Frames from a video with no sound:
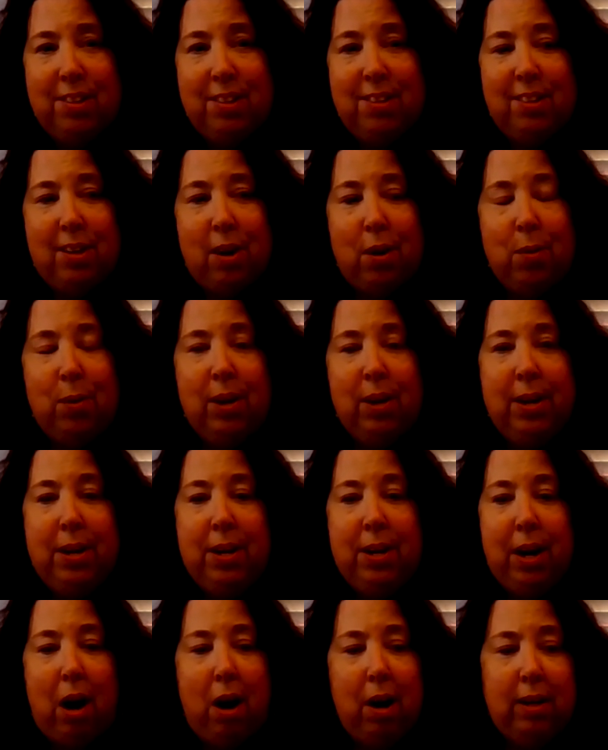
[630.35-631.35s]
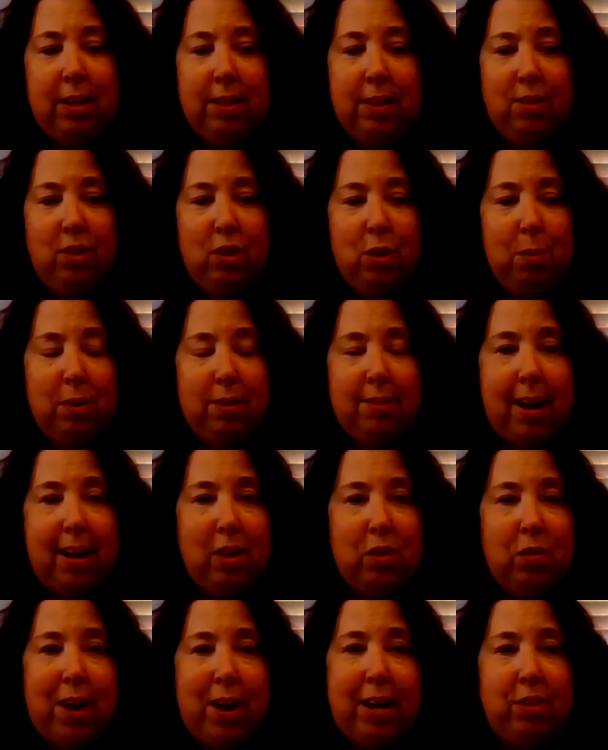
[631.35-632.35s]
And so our consumer
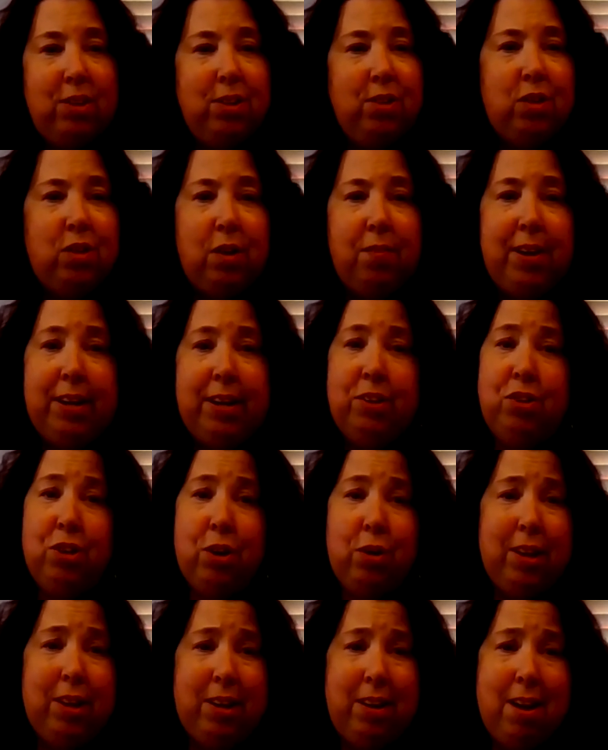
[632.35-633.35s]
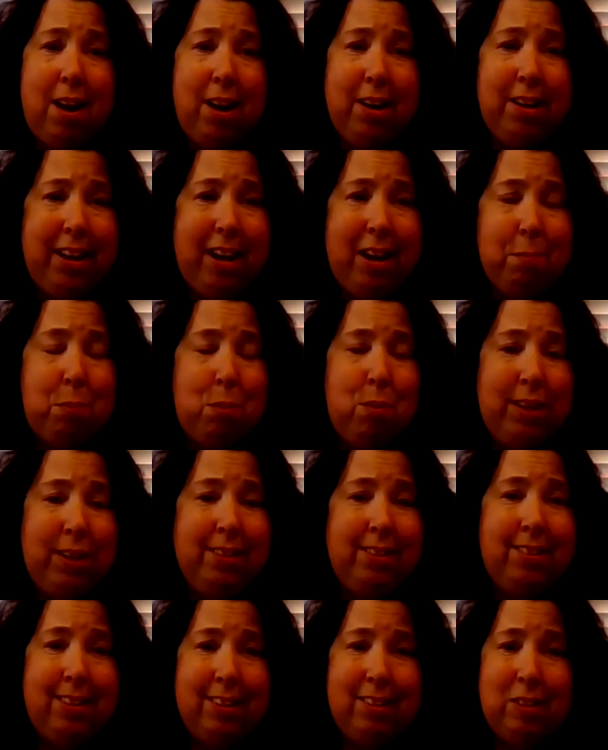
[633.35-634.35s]
satisfaction surveys show that
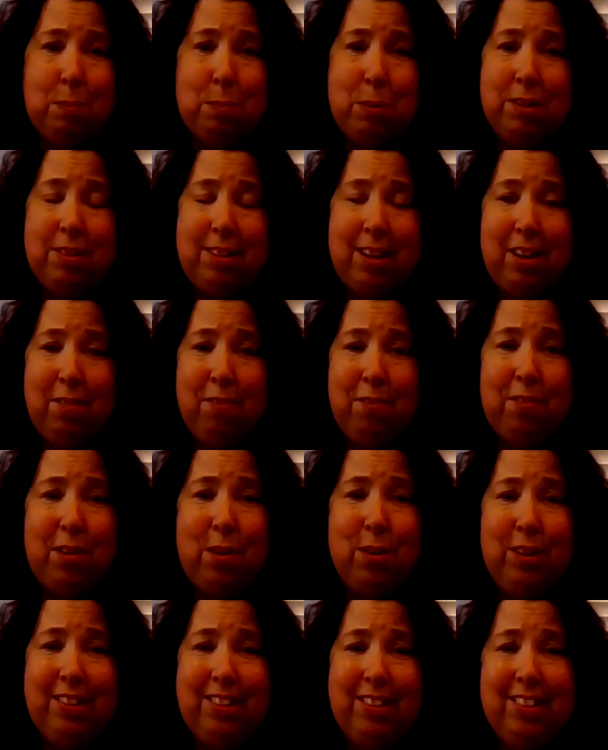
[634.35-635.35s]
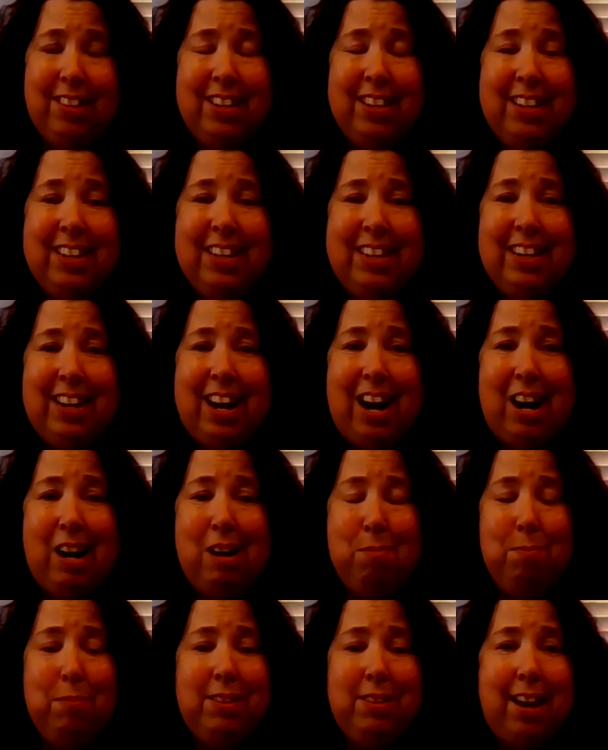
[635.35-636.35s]
98.6% of folks
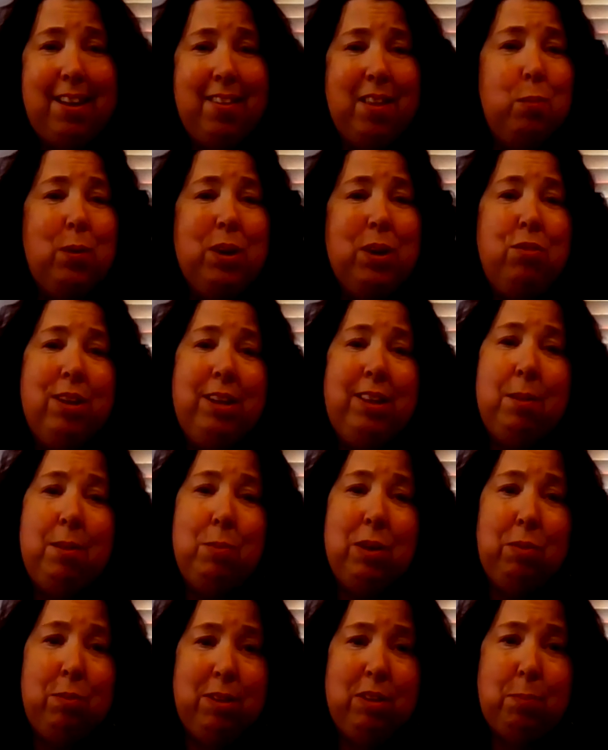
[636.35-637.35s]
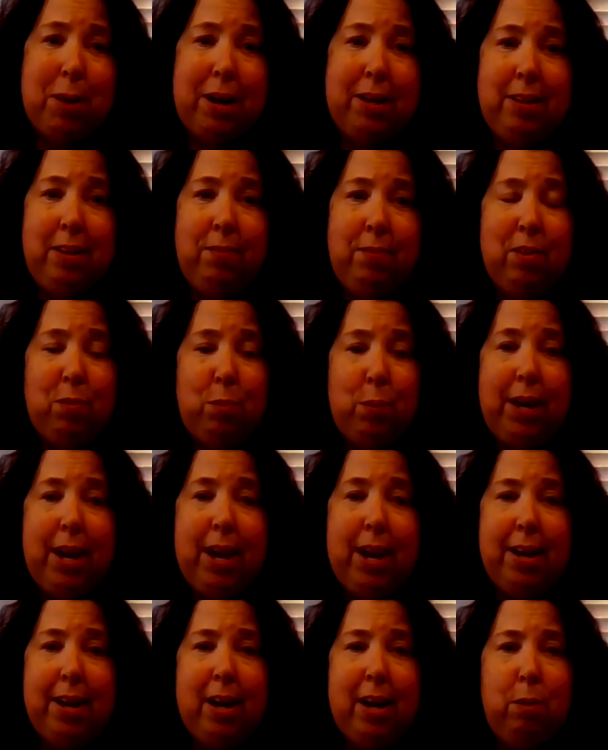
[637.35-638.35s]
say that we treat them with respect even if we
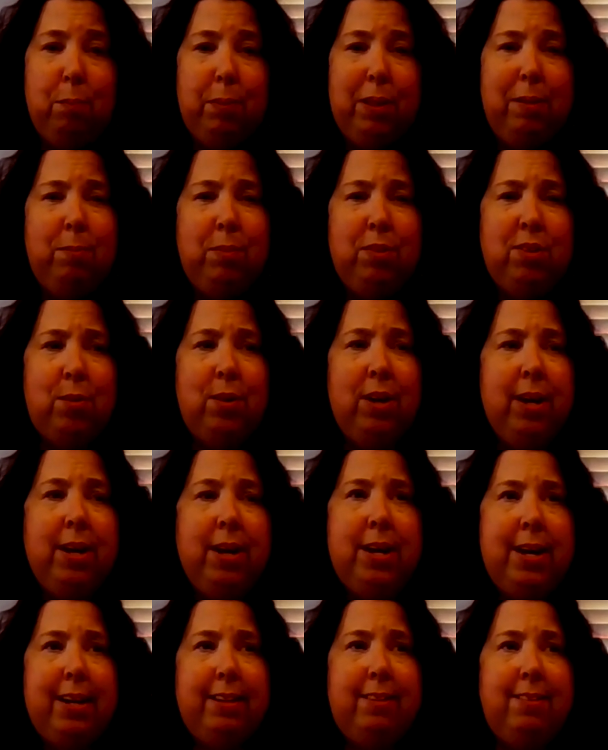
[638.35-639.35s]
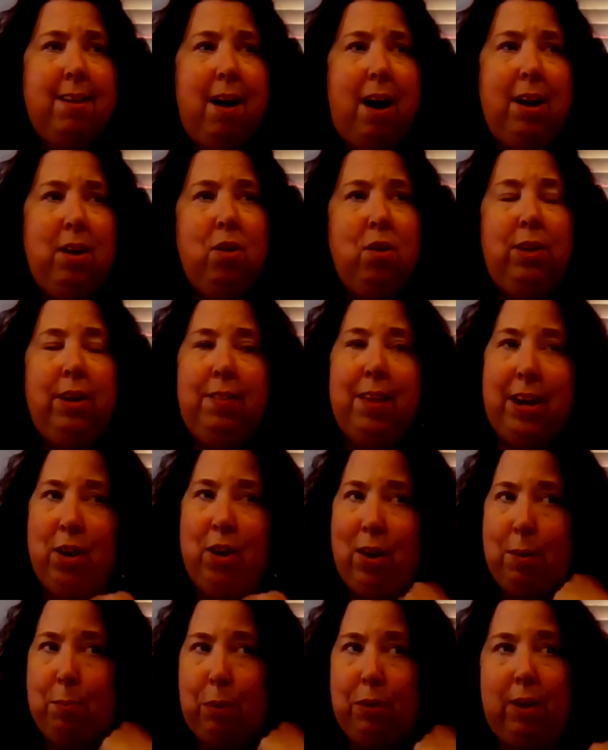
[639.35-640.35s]
can't help them. So it's not only that
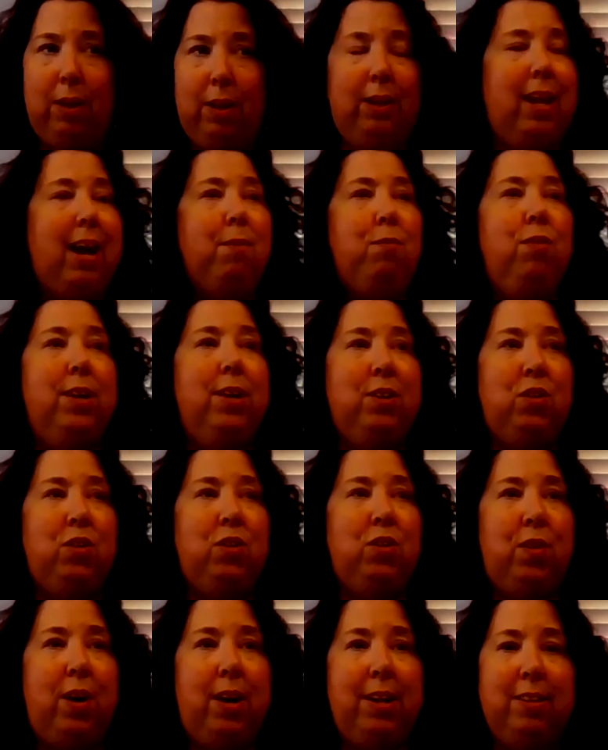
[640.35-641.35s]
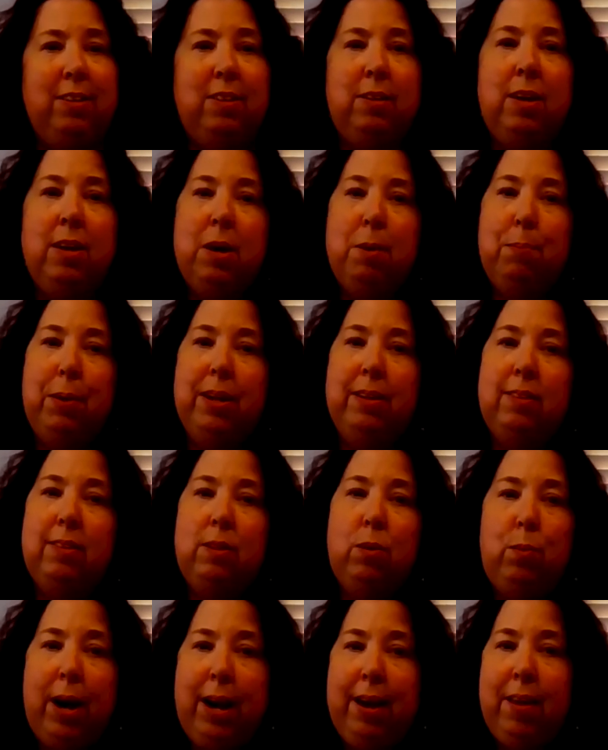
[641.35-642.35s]
you're able to leverage funds, but it's the
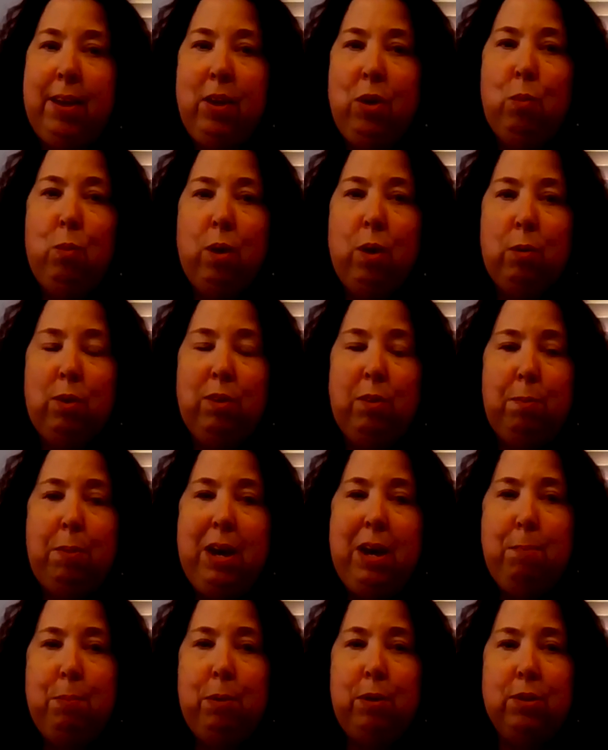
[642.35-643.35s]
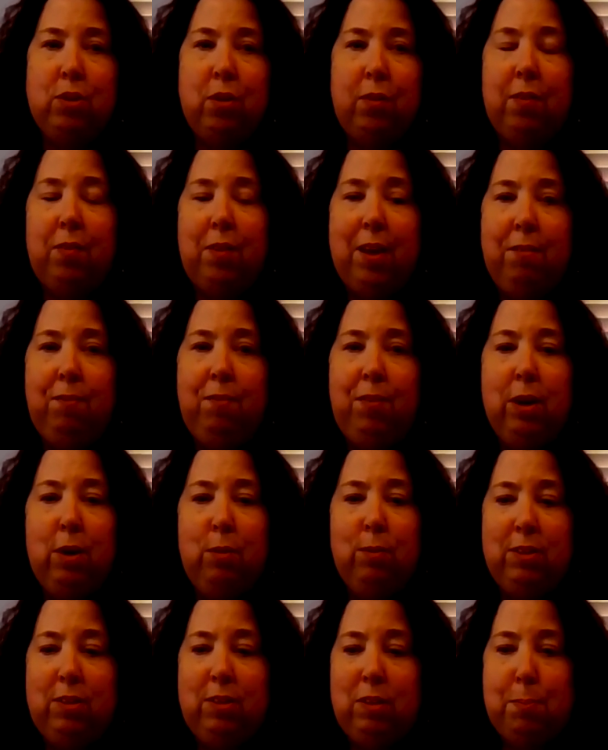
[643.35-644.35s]
way that you work with people so that they feel
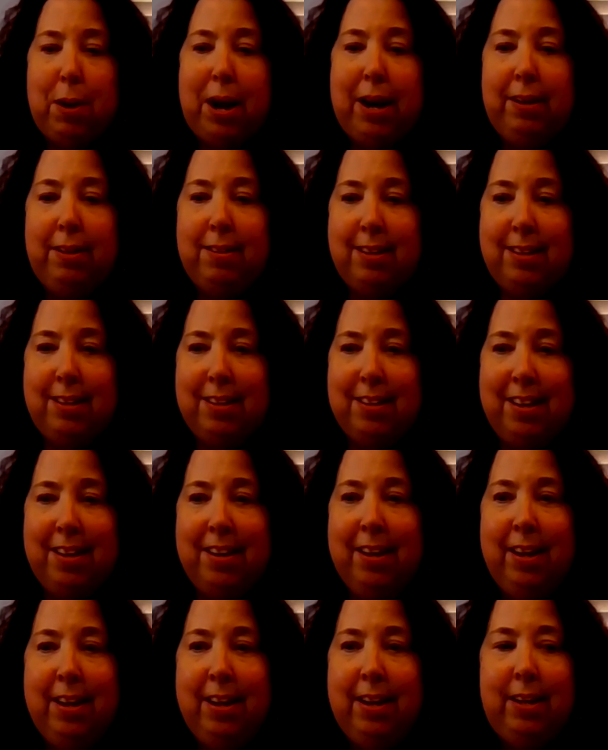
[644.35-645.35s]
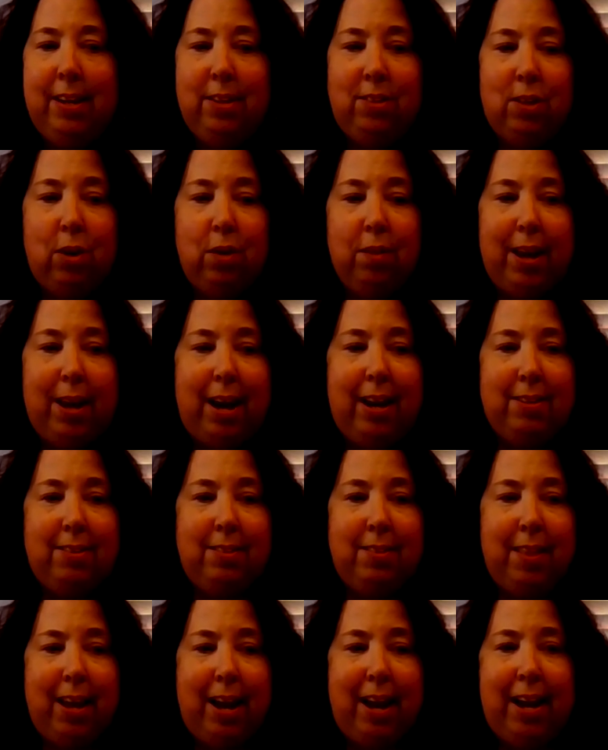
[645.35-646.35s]
respected and so that
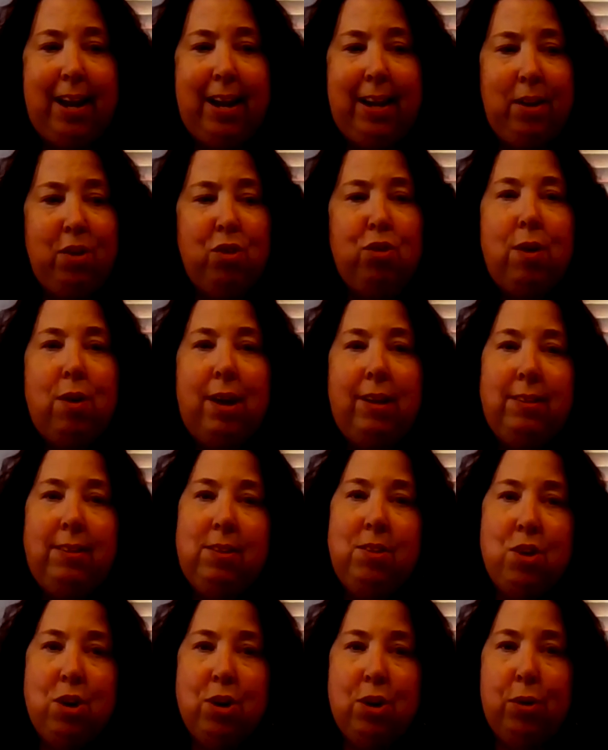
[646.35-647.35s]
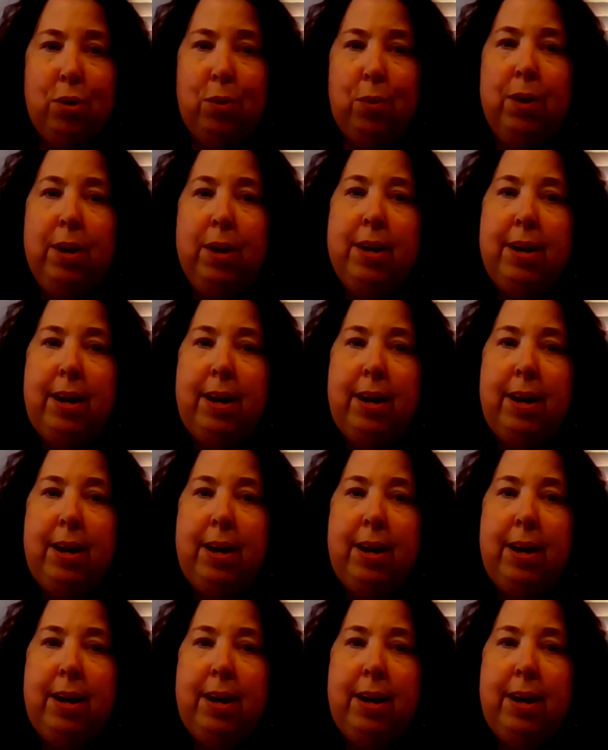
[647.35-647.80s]
they trust you.